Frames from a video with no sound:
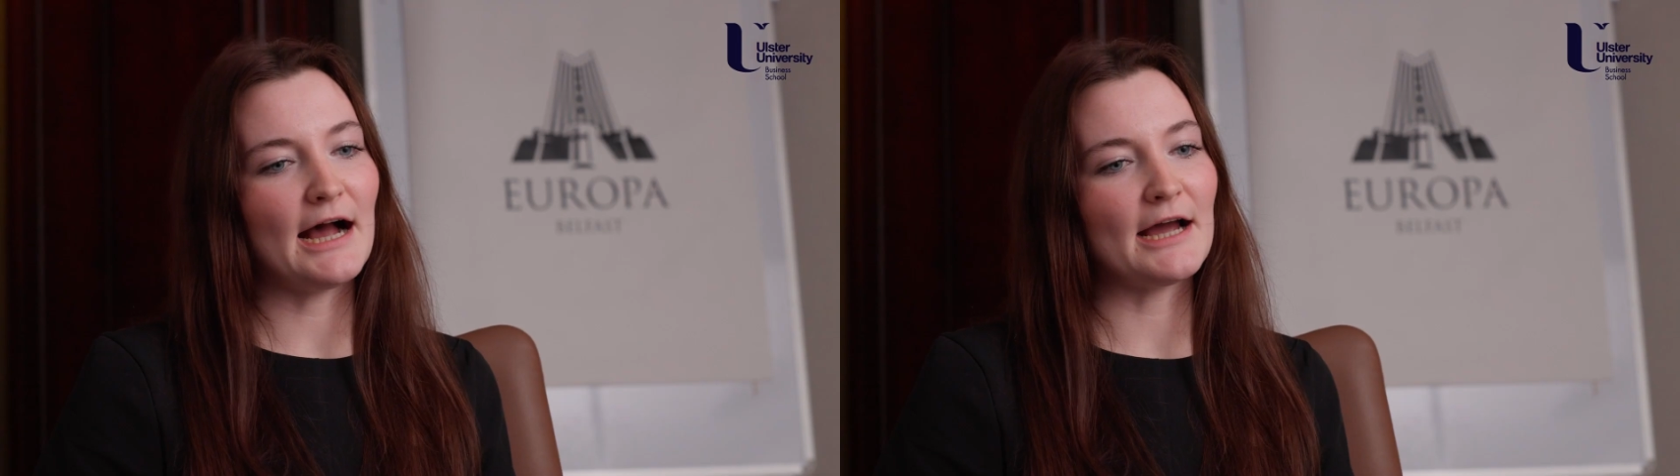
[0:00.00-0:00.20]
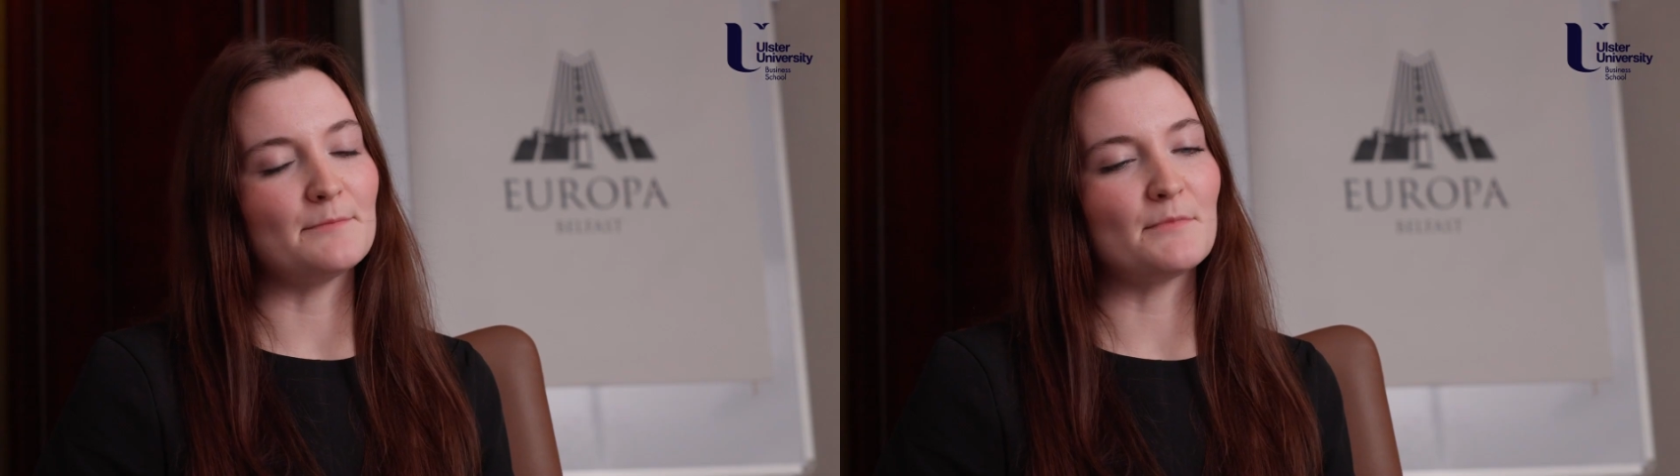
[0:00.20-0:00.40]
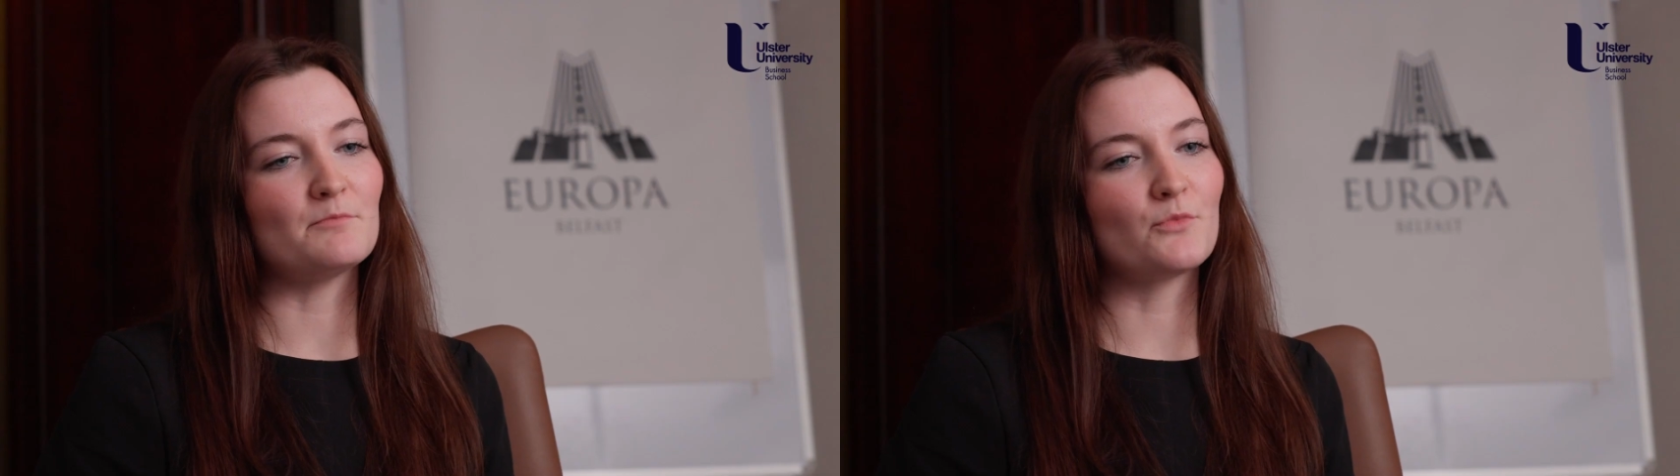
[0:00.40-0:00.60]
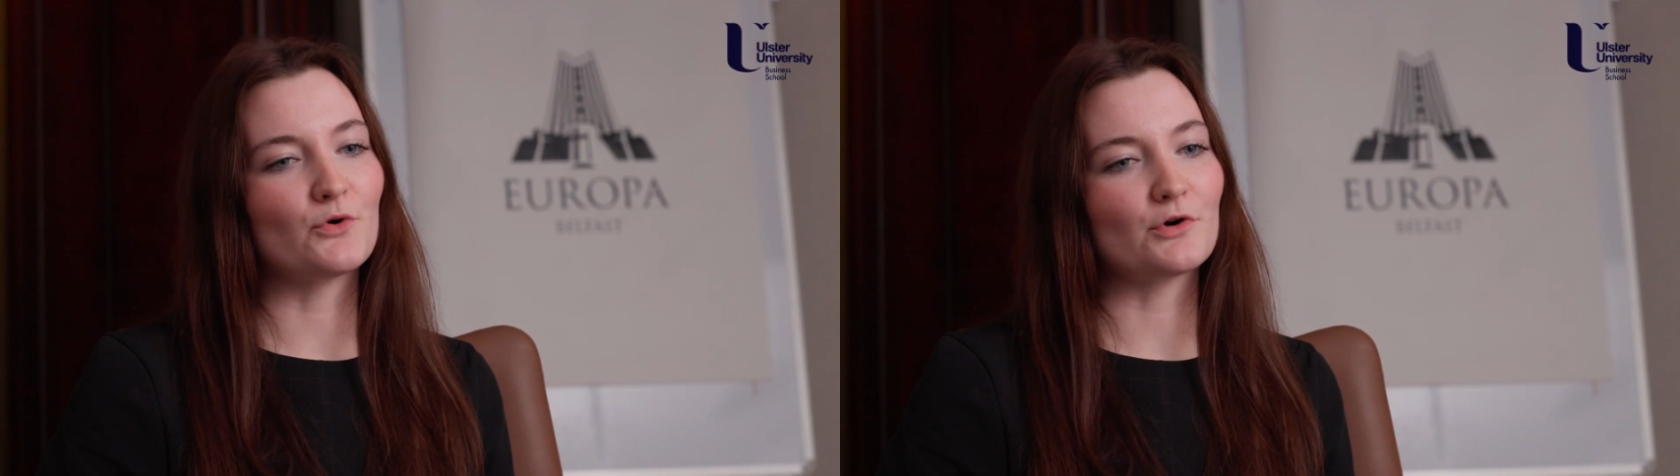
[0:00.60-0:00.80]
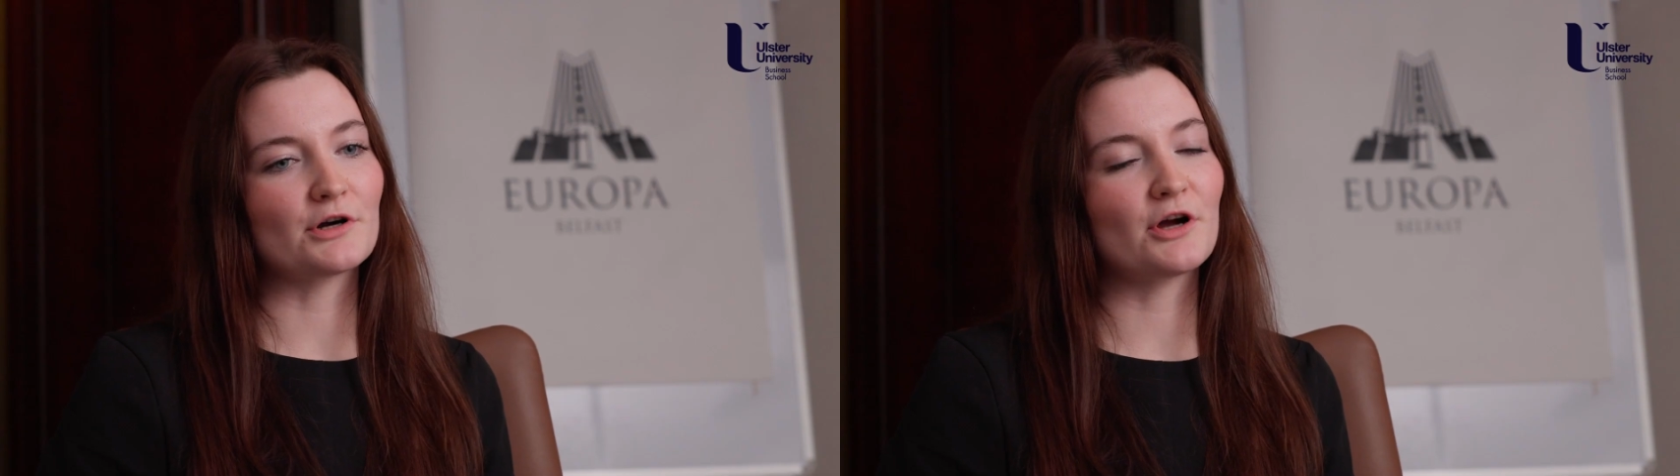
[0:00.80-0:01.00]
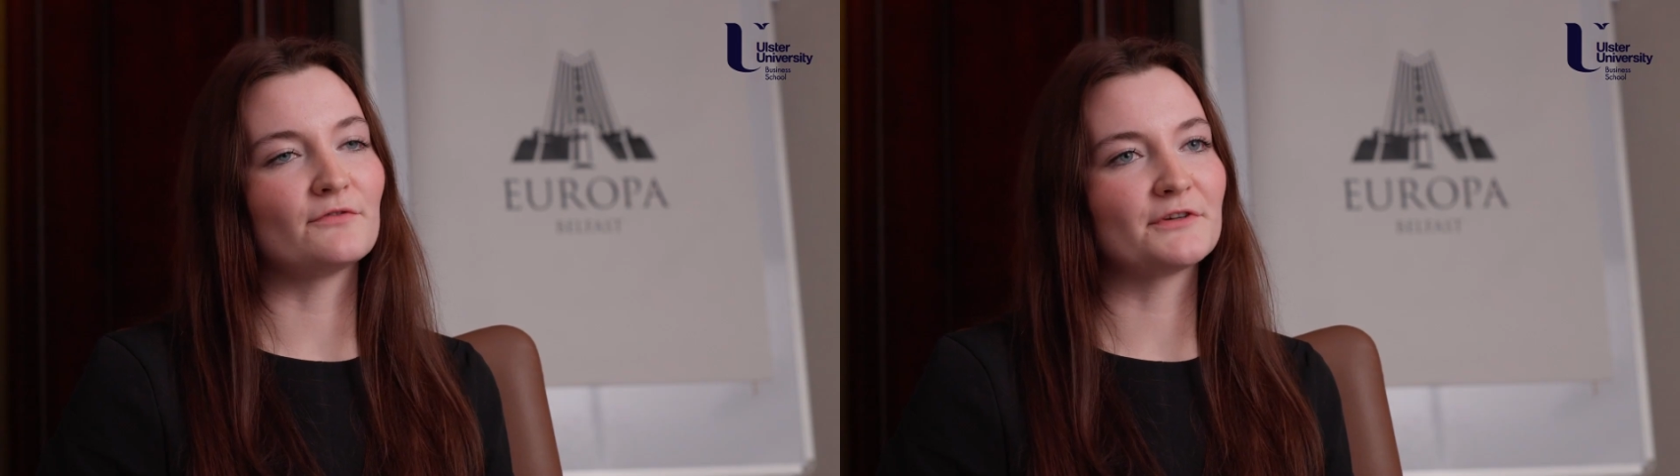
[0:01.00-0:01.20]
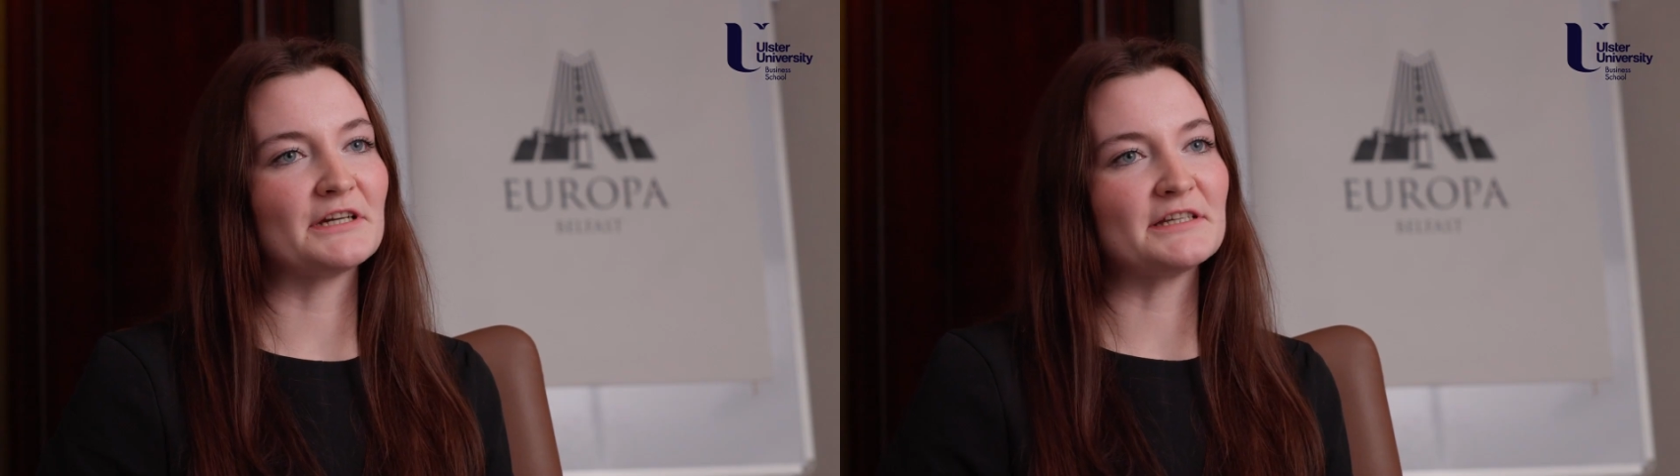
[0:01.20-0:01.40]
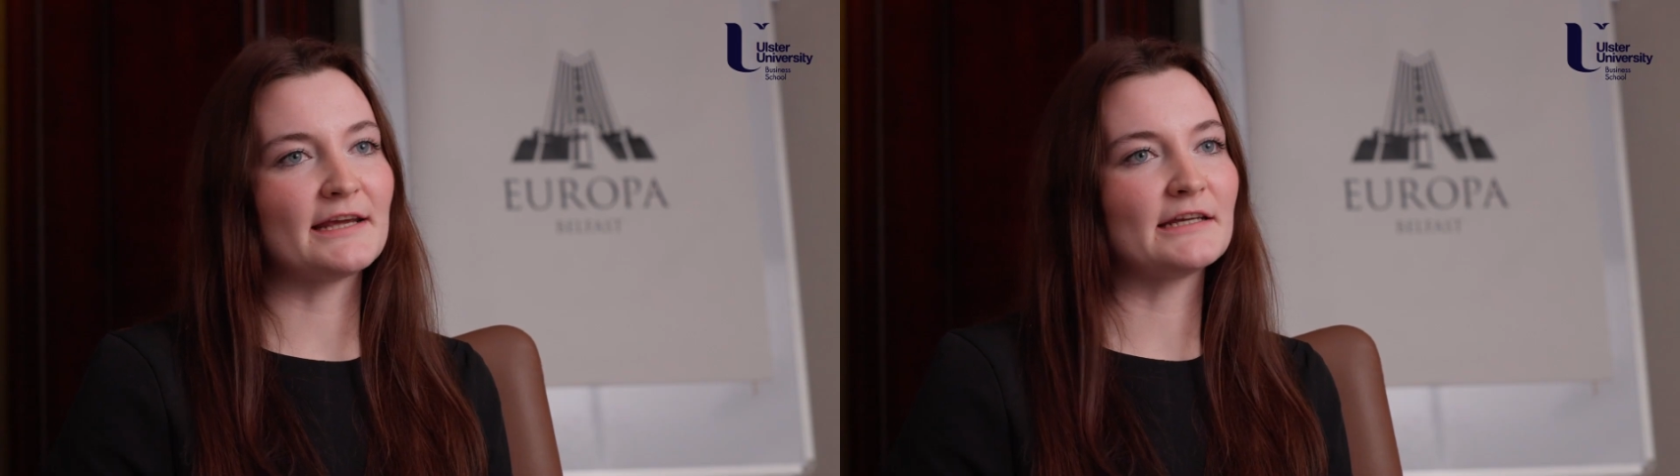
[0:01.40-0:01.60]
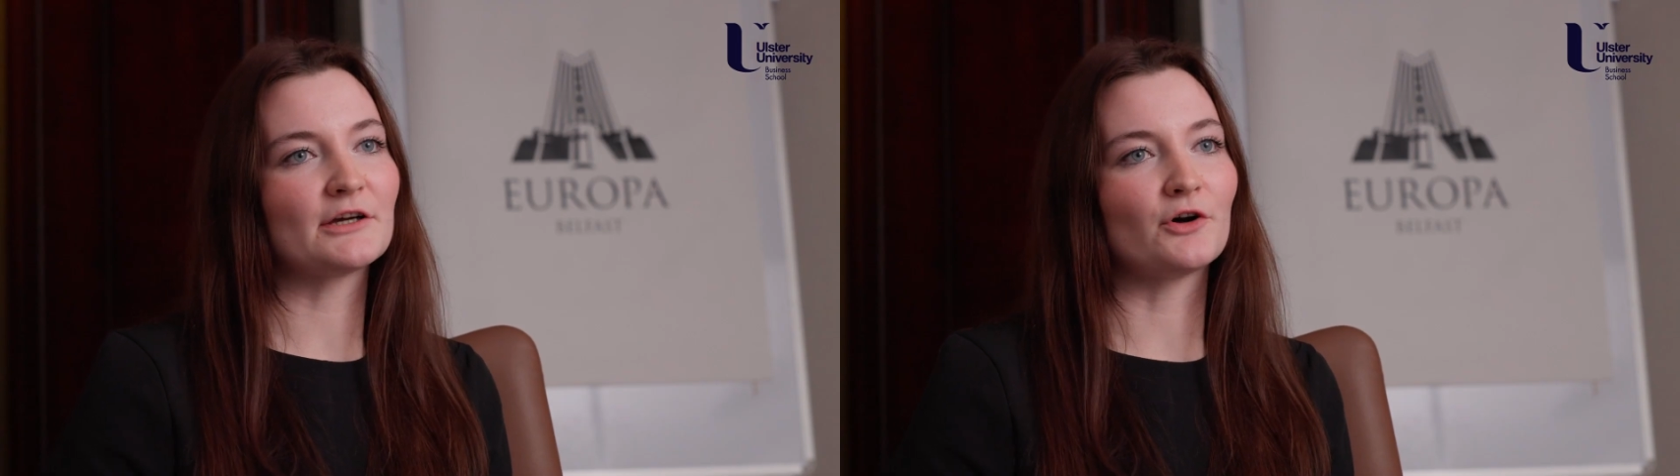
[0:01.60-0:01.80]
I'm more confident in taking